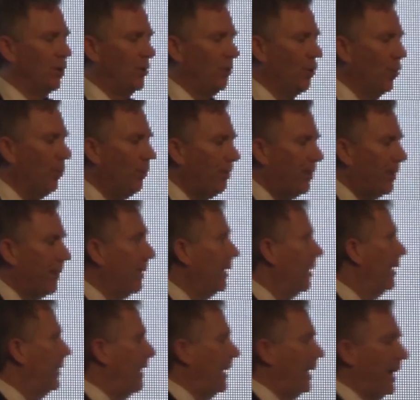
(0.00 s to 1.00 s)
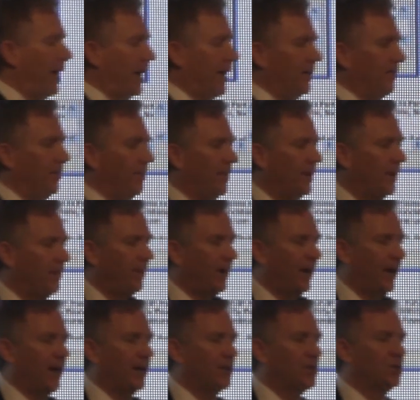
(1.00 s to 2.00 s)
Nope, they hadn't been
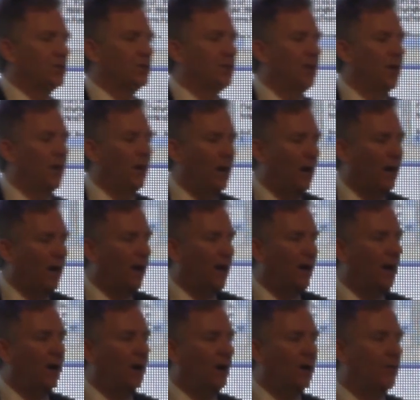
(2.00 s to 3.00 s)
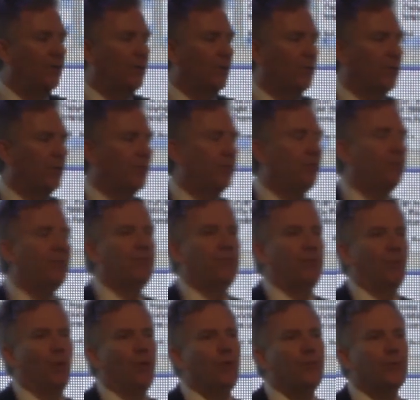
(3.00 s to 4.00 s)
patched. Uh, there were
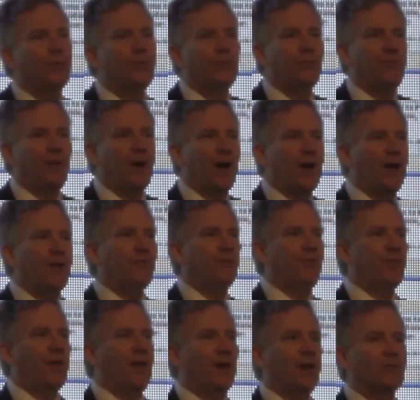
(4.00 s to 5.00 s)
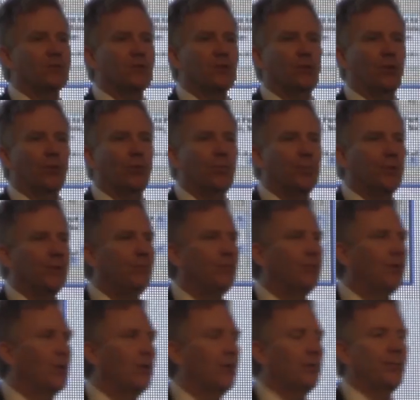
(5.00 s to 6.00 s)
over 5,000 open
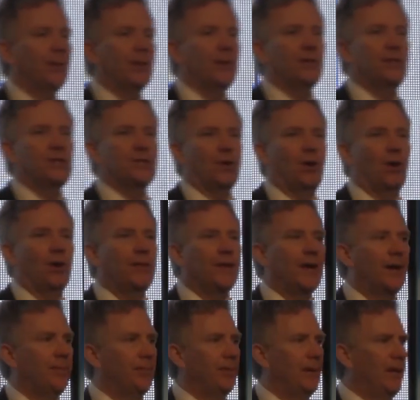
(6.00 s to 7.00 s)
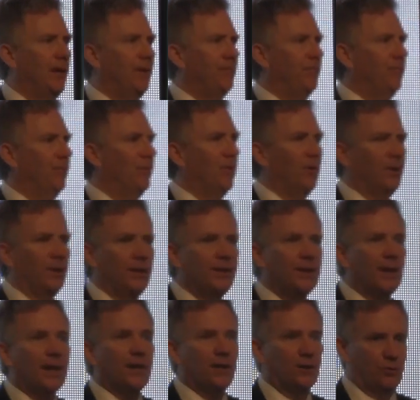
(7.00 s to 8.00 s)
vulnerabilities on that plant floor in
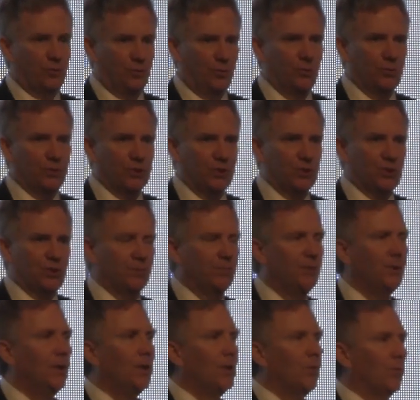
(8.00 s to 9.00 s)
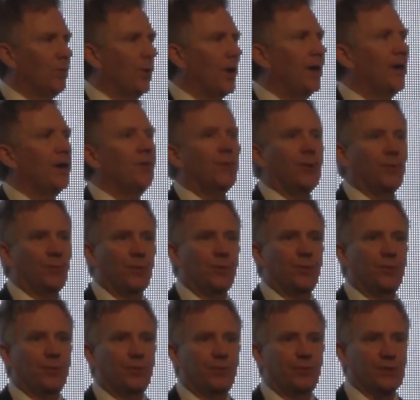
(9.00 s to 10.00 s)
that control system running when
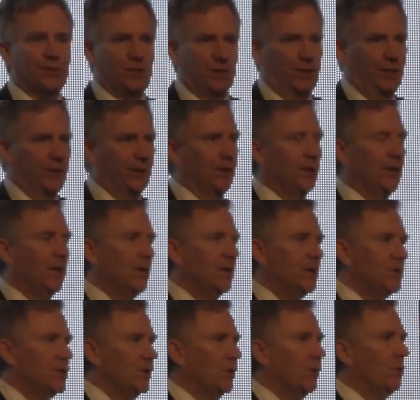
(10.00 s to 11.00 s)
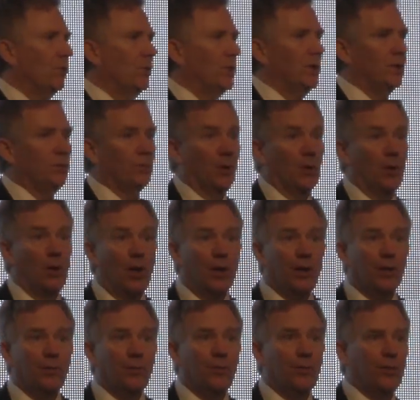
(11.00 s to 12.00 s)
we were visiting. So a
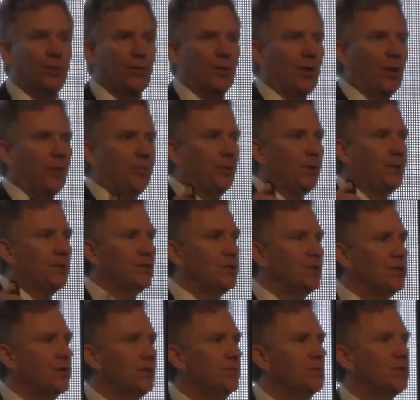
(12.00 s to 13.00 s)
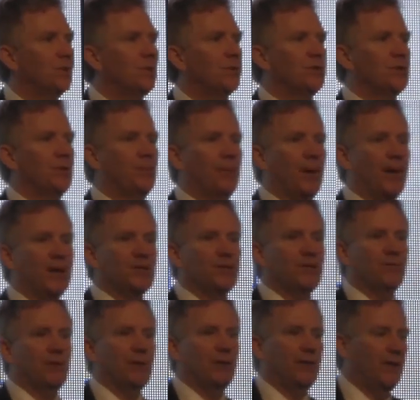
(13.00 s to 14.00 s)
lot of them were in the operating system, so there was a
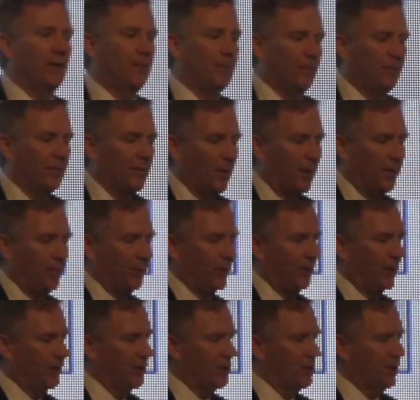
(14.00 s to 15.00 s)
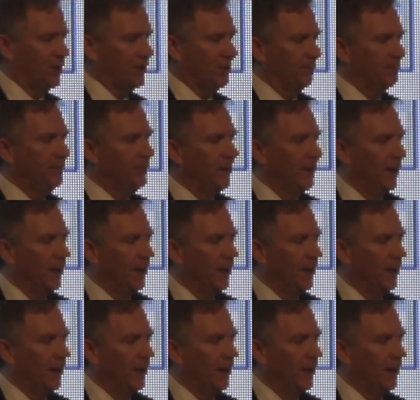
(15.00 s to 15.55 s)
massive cleanup of the operating system.